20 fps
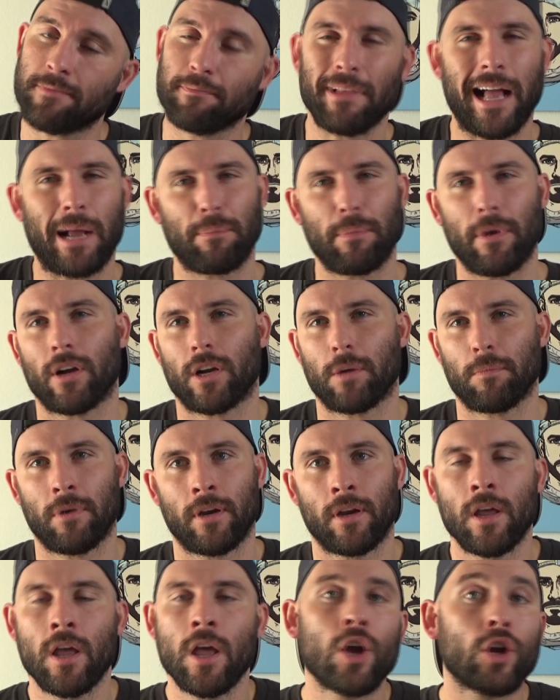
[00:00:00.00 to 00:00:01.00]
black belt, come on,
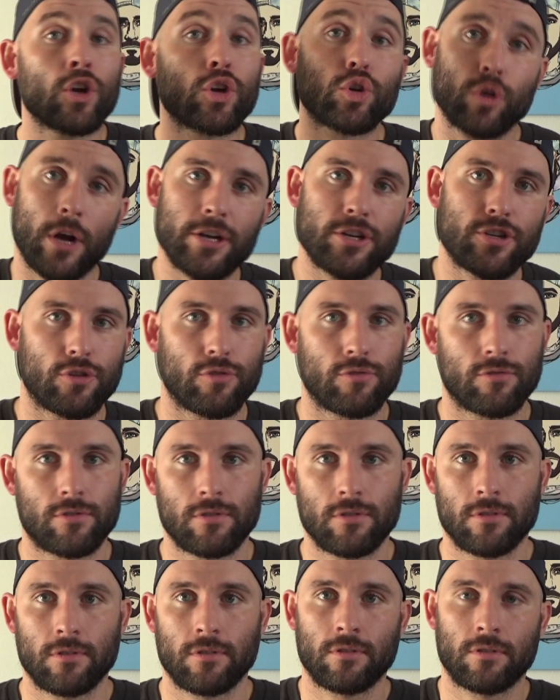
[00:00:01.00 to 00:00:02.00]
gray shoes,
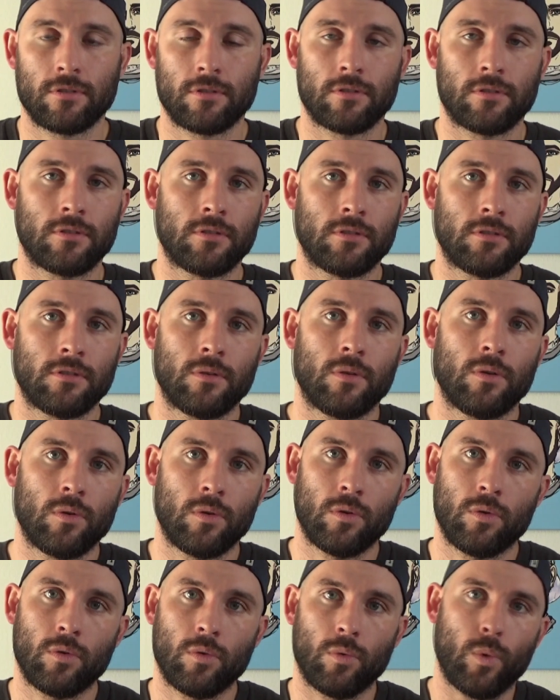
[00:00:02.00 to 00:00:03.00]

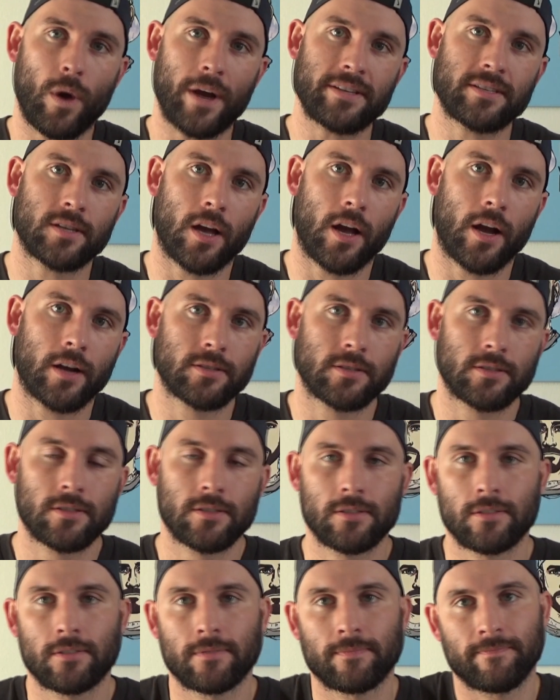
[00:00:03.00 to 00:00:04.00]
white socks.
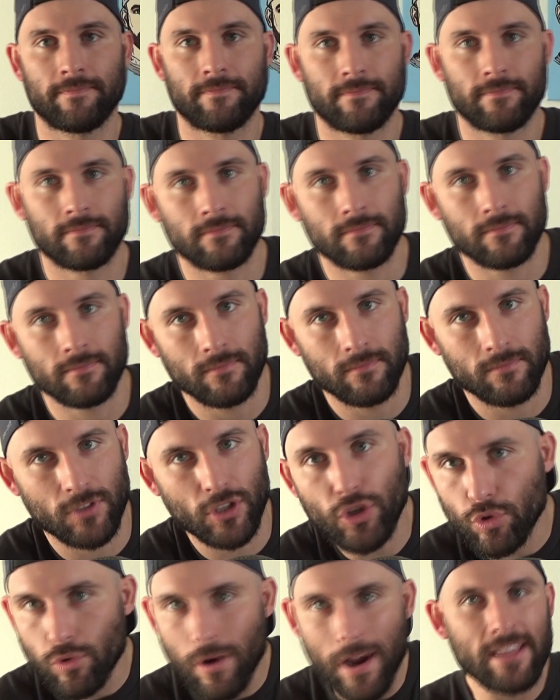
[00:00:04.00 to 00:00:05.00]
The
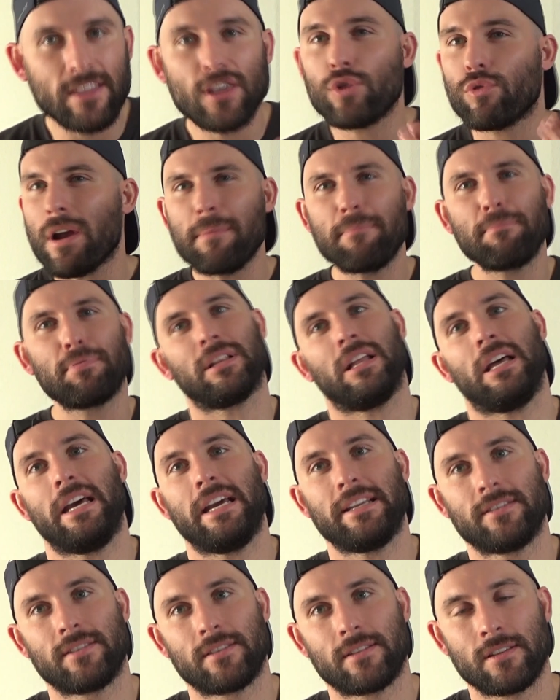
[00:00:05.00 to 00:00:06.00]
gray
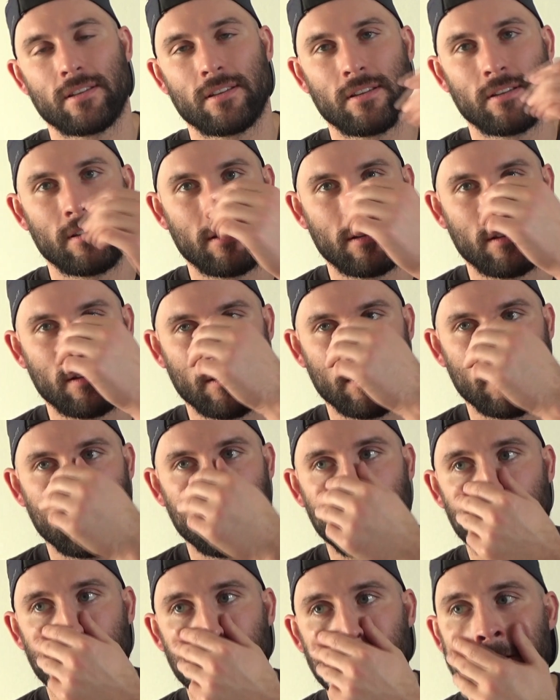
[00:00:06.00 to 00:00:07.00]
plays.
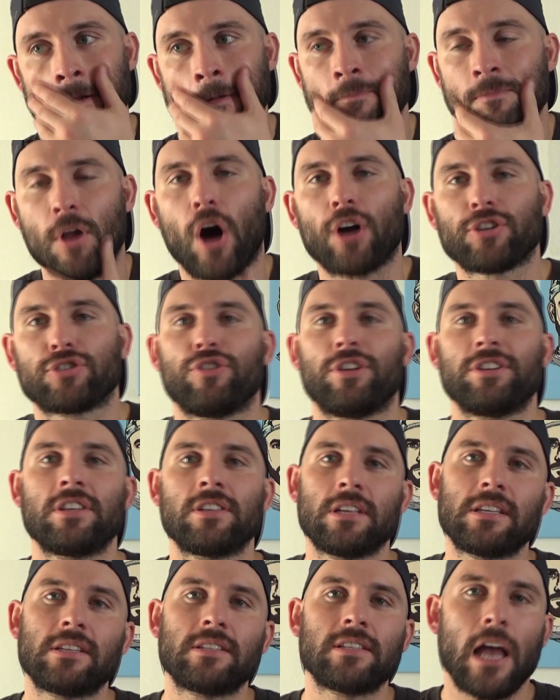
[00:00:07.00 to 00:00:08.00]
Also, this
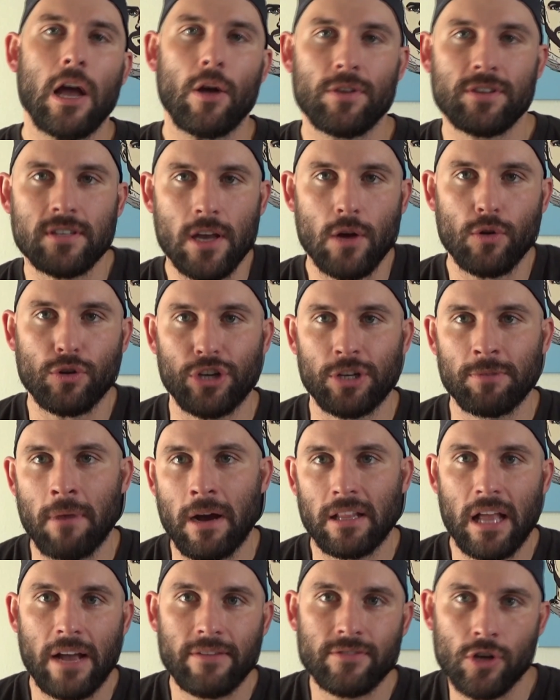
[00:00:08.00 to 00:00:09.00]
is how good my
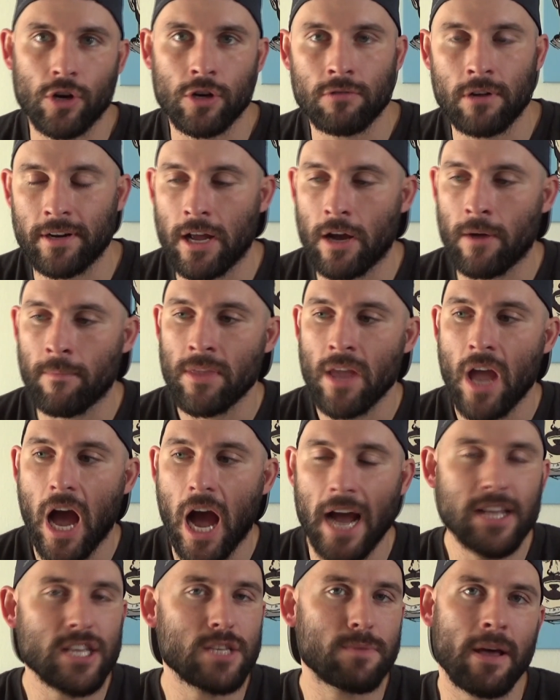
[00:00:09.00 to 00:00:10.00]
life's going right now.
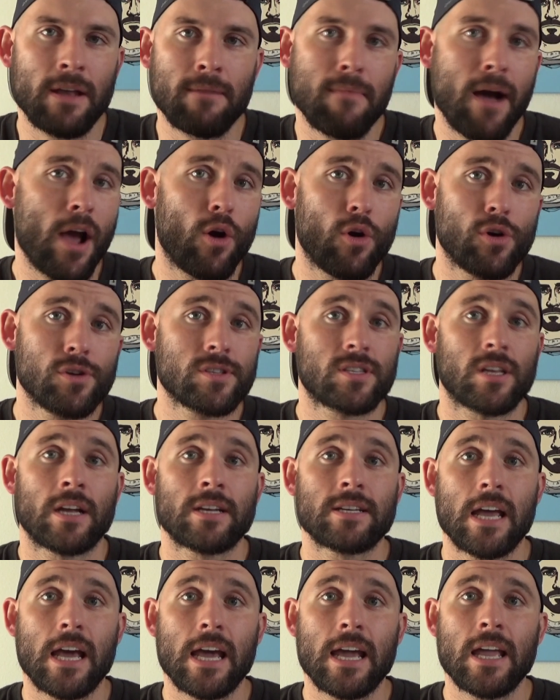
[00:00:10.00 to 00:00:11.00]
I spend my whole
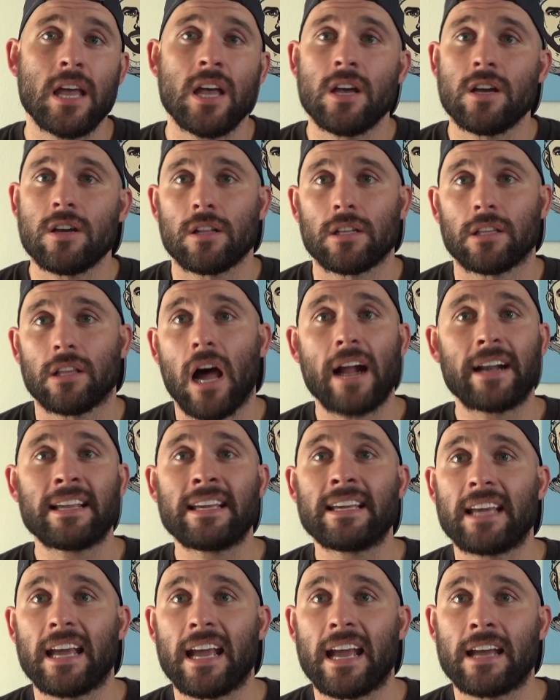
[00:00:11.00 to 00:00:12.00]
Sunday lighting
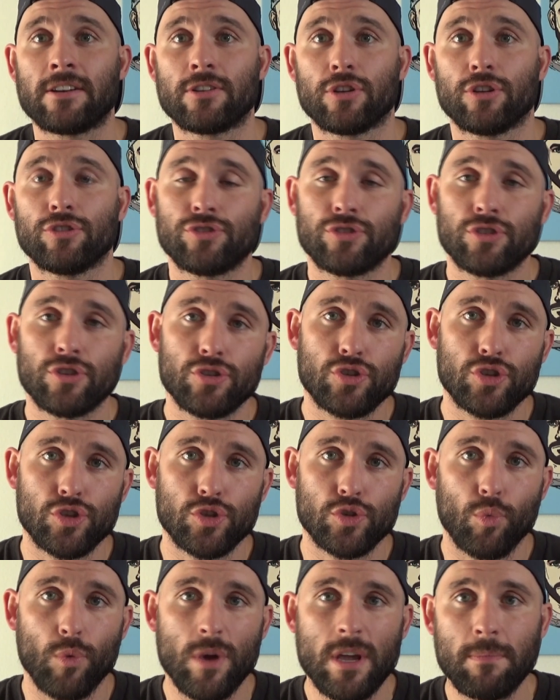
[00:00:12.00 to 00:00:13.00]
candles,
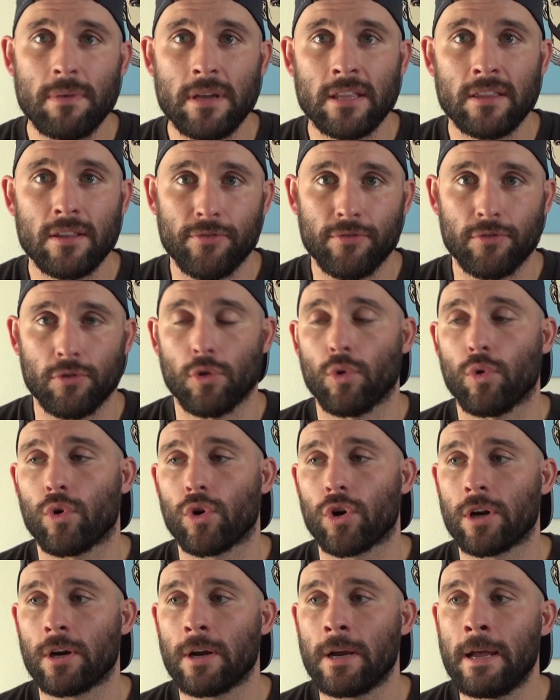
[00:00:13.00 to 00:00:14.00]
sweeping the
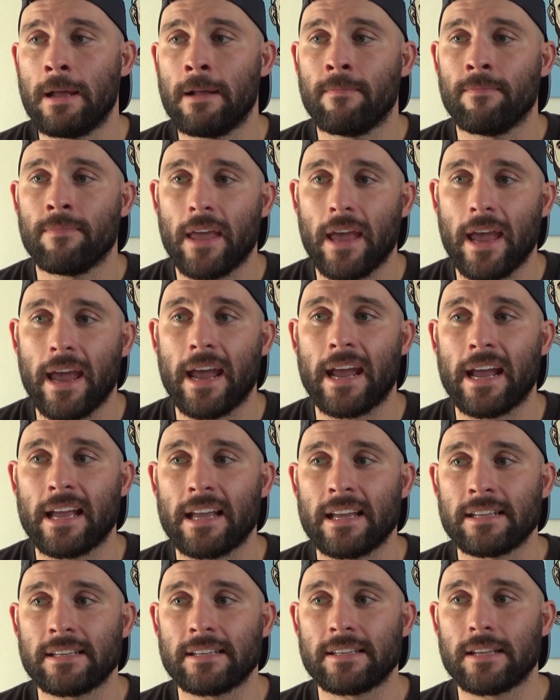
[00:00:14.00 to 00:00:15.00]
floor,
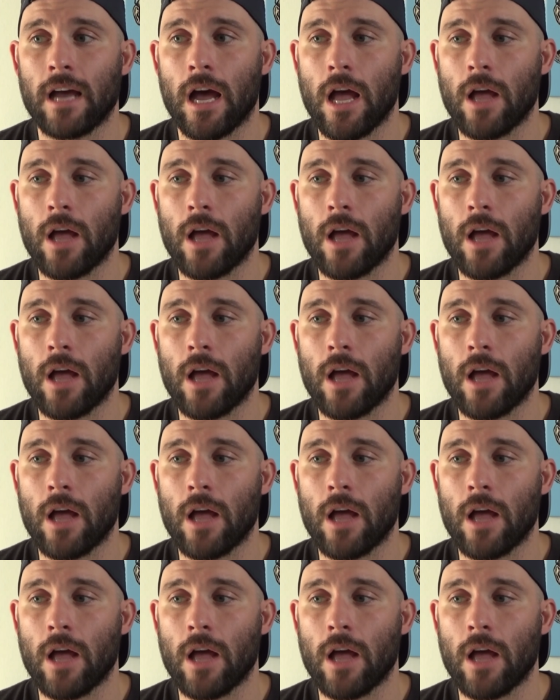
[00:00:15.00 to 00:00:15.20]
and